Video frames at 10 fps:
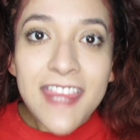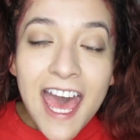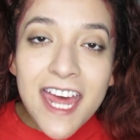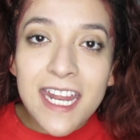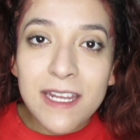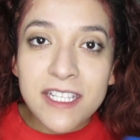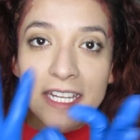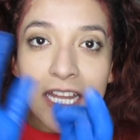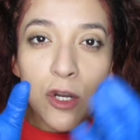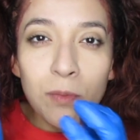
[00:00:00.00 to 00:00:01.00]
that it's
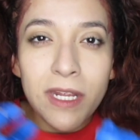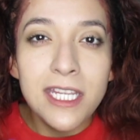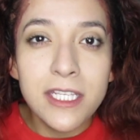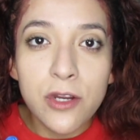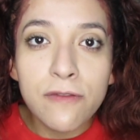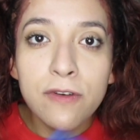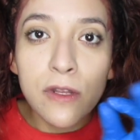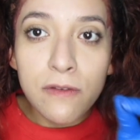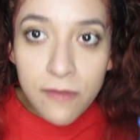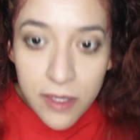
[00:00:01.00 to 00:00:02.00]
a little bit easier for you
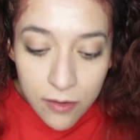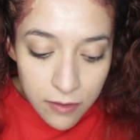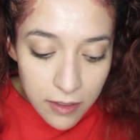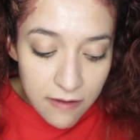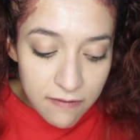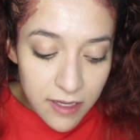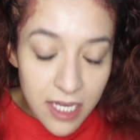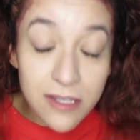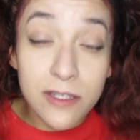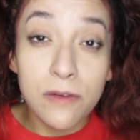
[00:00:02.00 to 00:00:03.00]
to feel if in
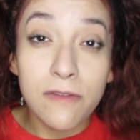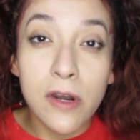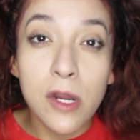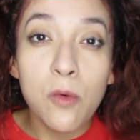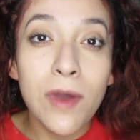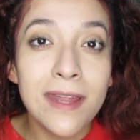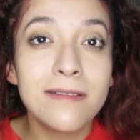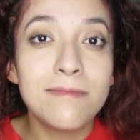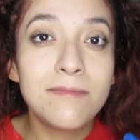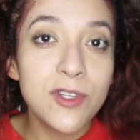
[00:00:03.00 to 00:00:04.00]
case you've already wet
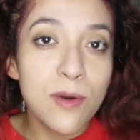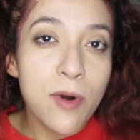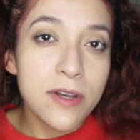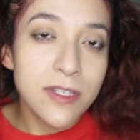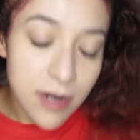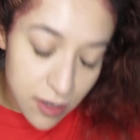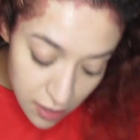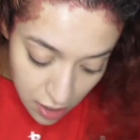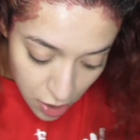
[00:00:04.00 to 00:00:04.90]
certain parts of your hair.